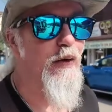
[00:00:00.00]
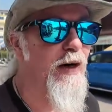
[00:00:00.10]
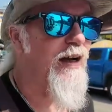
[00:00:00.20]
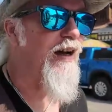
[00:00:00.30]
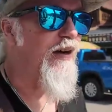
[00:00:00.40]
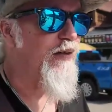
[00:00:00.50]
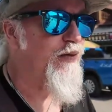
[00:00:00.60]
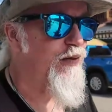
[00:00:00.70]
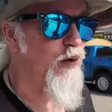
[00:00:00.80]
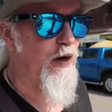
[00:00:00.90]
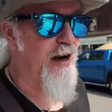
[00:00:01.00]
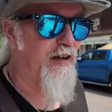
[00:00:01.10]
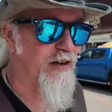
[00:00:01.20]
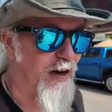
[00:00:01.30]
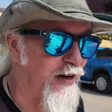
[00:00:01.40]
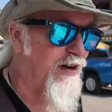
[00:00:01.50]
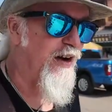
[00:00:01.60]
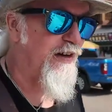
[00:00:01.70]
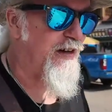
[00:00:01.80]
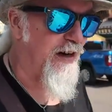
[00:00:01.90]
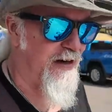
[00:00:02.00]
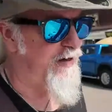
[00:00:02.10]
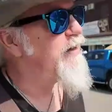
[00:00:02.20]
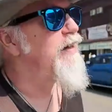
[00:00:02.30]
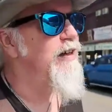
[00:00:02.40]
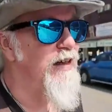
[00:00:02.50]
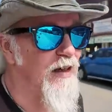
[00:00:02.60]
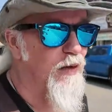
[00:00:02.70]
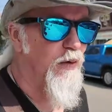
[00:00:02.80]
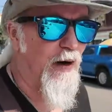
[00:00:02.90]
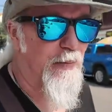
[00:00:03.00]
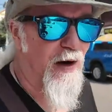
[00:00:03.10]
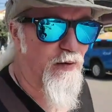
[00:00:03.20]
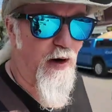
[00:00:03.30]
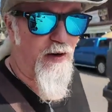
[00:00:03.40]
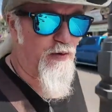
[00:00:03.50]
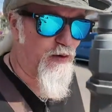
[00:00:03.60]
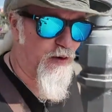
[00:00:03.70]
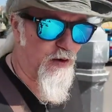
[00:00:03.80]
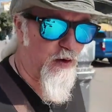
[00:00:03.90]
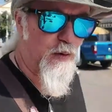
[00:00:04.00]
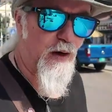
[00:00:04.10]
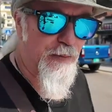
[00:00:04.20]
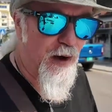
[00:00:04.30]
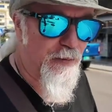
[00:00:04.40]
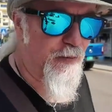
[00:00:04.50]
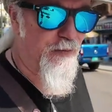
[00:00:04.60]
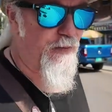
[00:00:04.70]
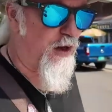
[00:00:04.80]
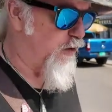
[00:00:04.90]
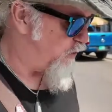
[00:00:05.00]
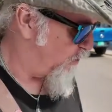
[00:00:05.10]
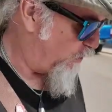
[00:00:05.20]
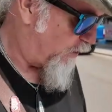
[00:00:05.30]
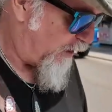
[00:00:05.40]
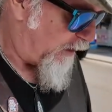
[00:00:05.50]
doing uh, four days of daily content when I'm not ready for or where I'm not used to doing